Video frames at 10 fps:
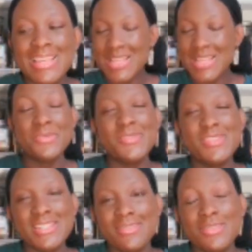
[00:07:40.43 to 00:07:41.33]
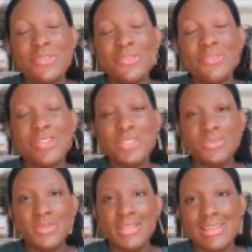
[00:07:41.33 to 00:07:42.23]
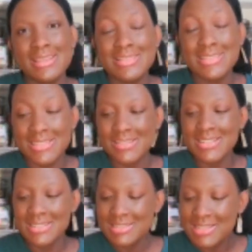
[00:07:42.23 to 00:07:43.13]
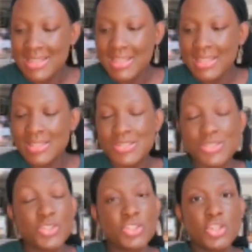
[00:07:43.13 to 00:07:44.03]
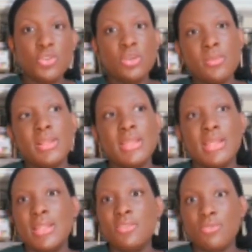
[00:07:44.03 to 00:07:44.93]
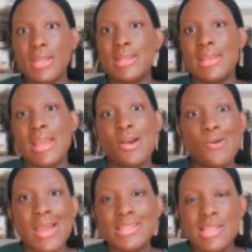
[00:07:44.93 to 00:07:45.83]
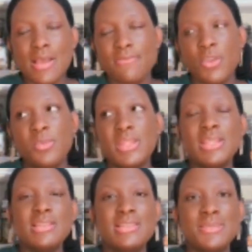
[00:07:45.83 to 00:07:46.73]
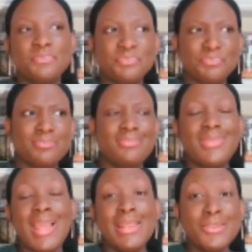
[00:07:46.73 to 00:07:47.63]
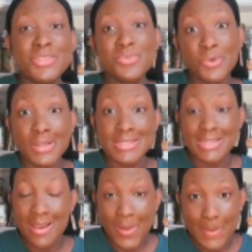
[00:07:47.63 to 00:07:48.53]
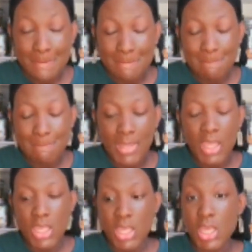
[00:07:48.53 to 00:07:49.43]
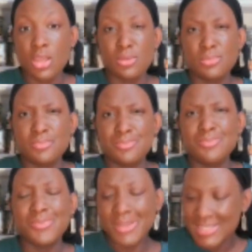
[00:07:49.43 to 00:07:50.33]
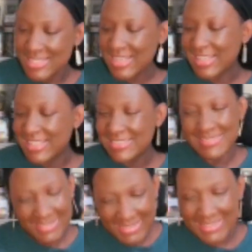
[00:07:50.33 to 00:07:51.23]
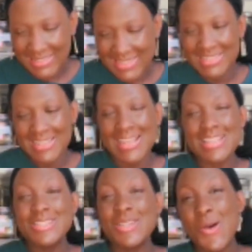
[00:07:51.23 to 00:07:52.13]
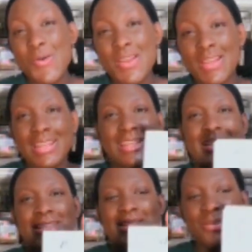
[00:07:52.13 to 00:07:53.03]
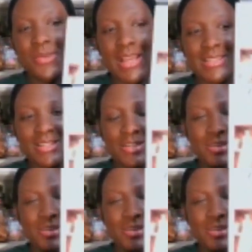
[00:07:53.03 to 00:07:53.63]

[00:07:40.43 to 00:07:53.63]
So that's what I'm going to be sharing, the first book in the series. There's two completed right now as I'm filming this, and there's more to come. Um, praise Yah on this. So it is the practitioner